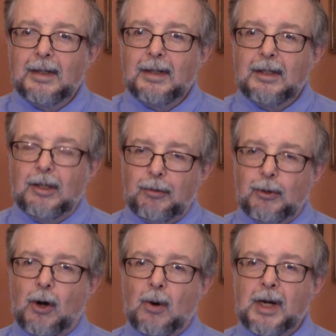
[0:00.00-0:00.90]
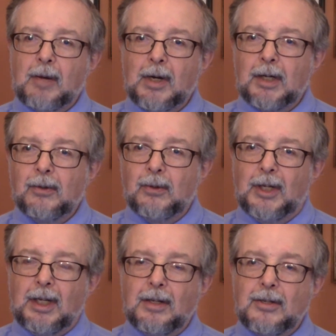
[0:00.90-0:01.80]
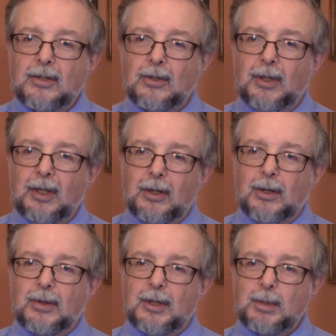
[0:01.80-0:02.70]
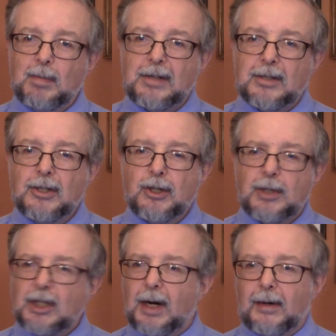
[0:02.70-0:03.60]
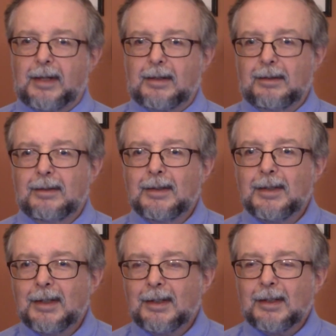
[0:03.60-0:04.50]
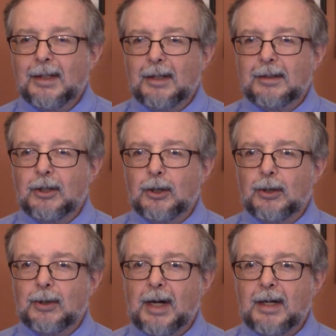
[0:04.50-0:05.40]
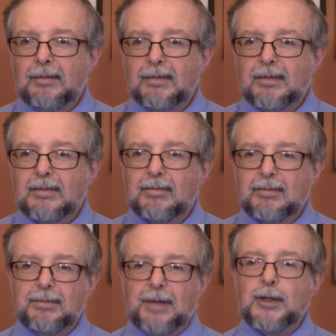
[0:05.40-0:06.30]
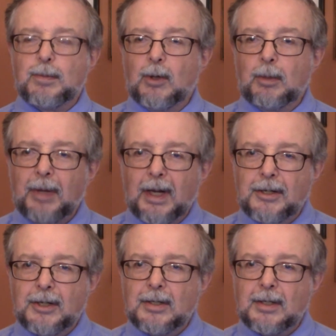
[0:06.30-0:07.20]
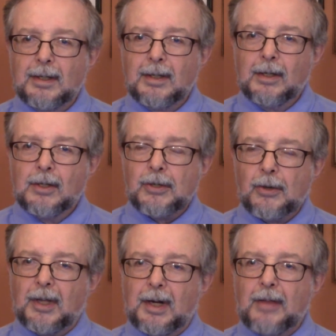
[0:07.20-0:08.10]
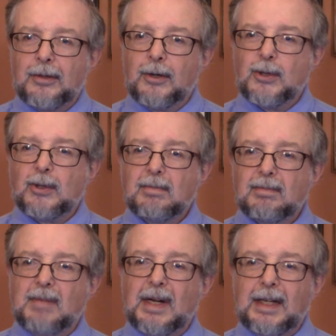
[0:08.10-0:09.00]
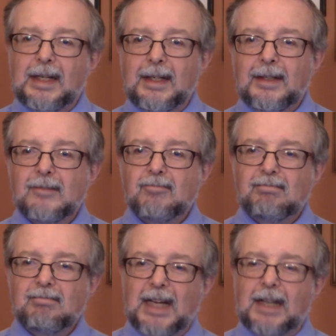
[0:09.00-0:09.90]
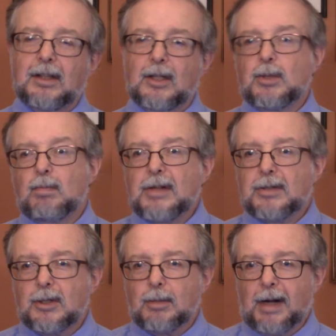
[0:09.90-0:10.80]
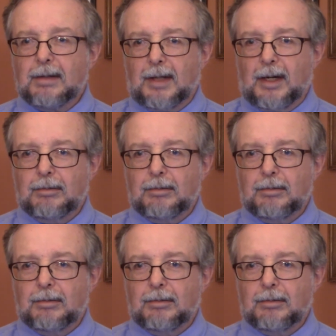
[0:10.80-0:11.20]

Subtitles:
If you know anyone who needs to hear this message, share it on your Facebook pages so that others may get this message about love.